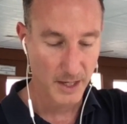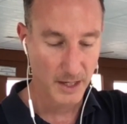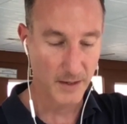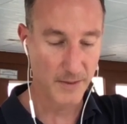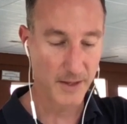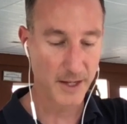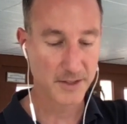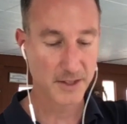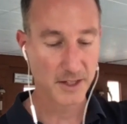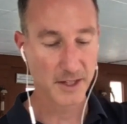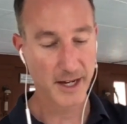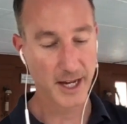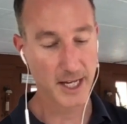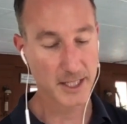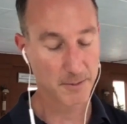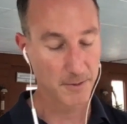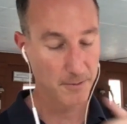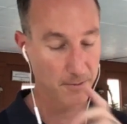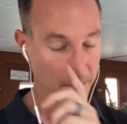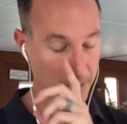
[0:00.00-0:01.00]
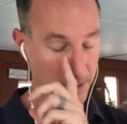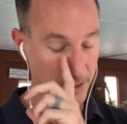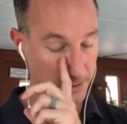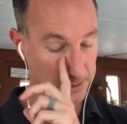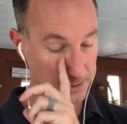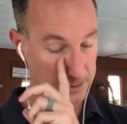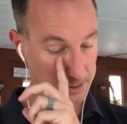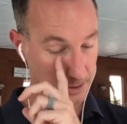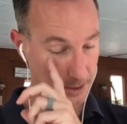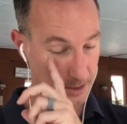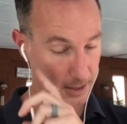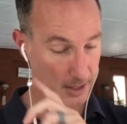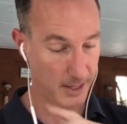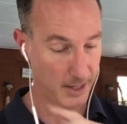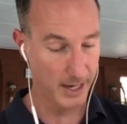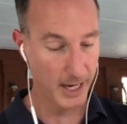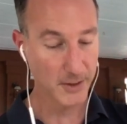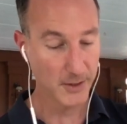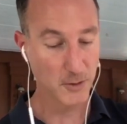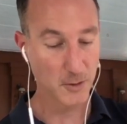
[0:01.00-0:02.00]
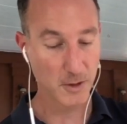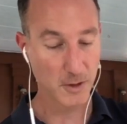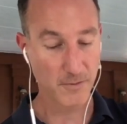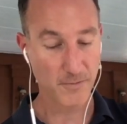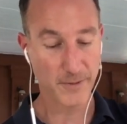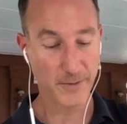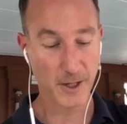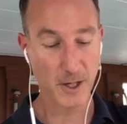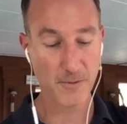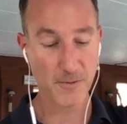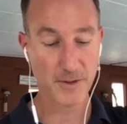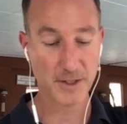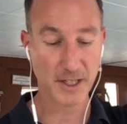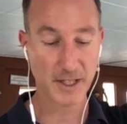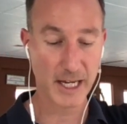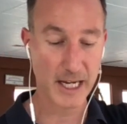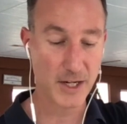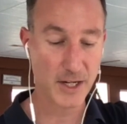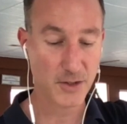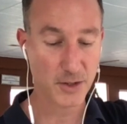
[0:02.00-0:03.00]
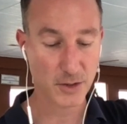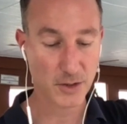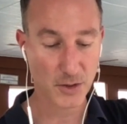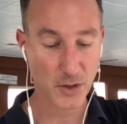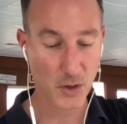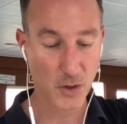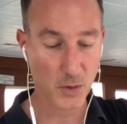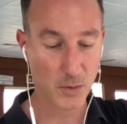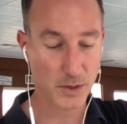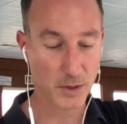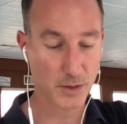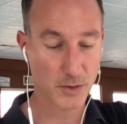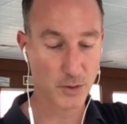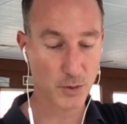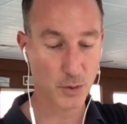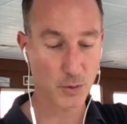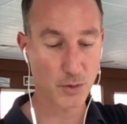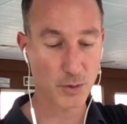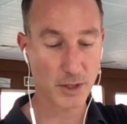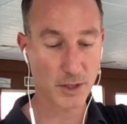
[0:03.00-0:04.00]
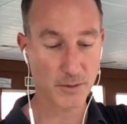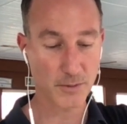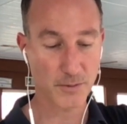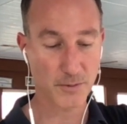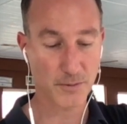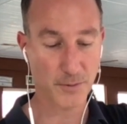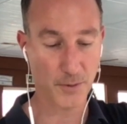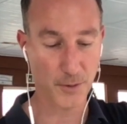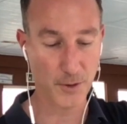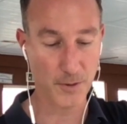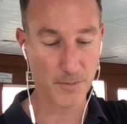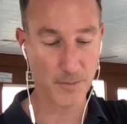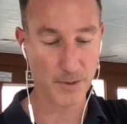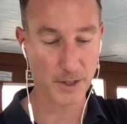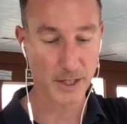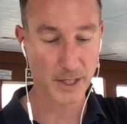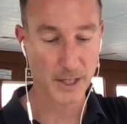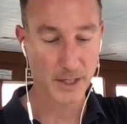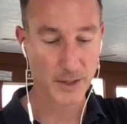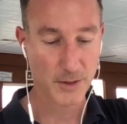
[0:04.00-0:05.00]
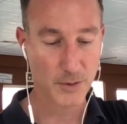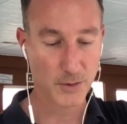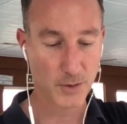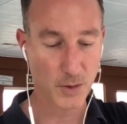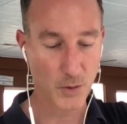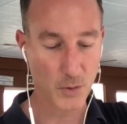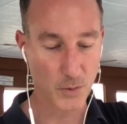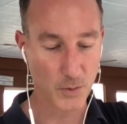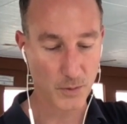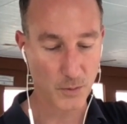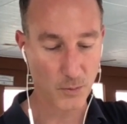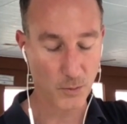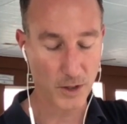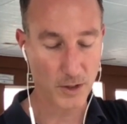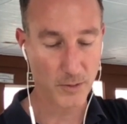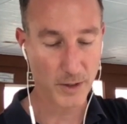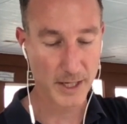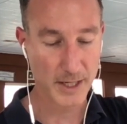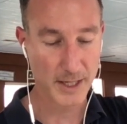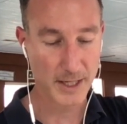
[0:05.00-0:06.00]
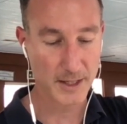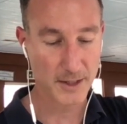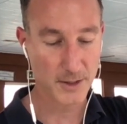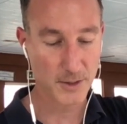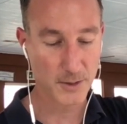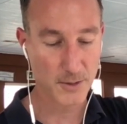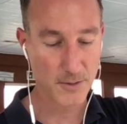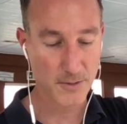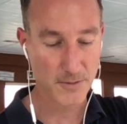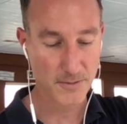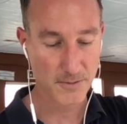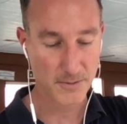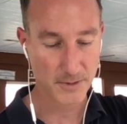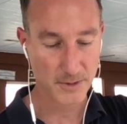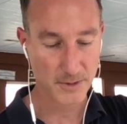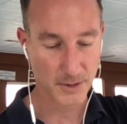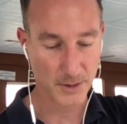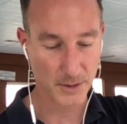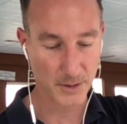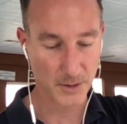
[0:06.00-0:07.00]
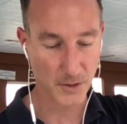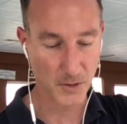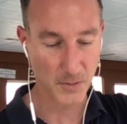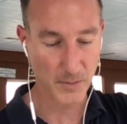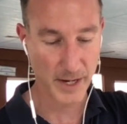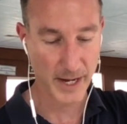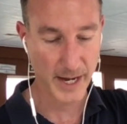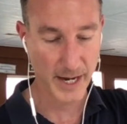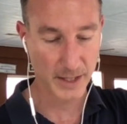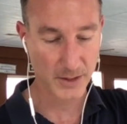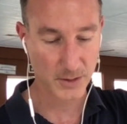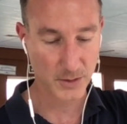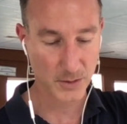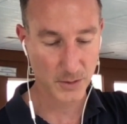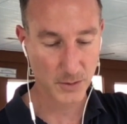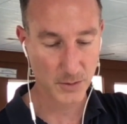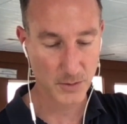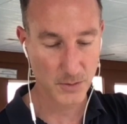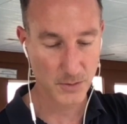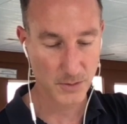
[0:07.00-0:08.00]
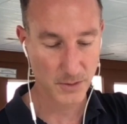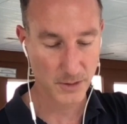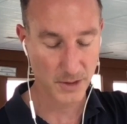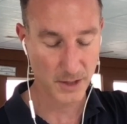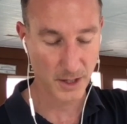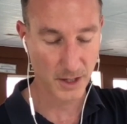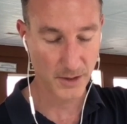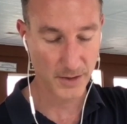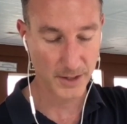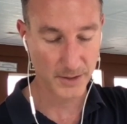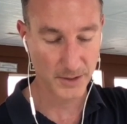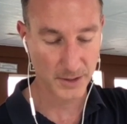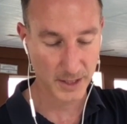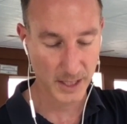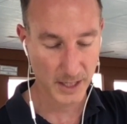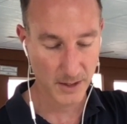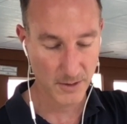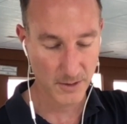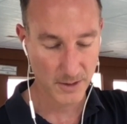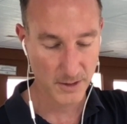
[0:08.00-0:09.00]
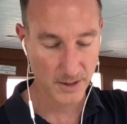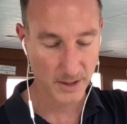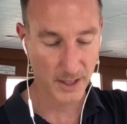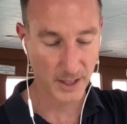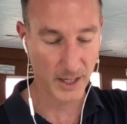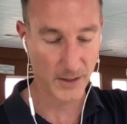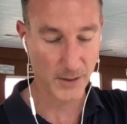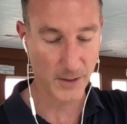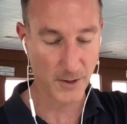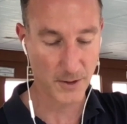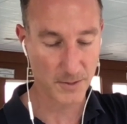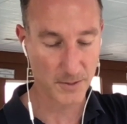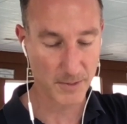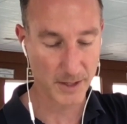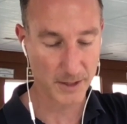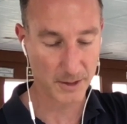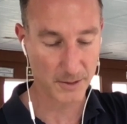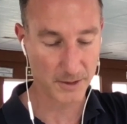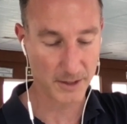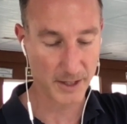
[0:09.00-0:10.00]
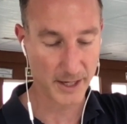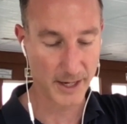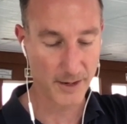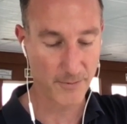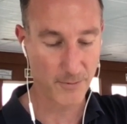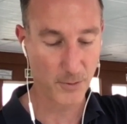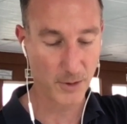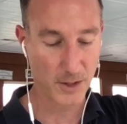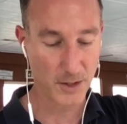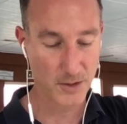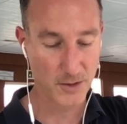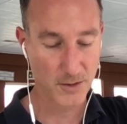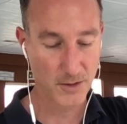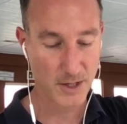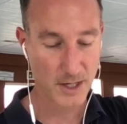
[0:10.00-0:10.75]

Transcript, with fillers: And then it's gonna ask me for this. Enter the verification code to confirm. So what do I need to do? Go back to the authenticator, and there's my little guy, Voyager.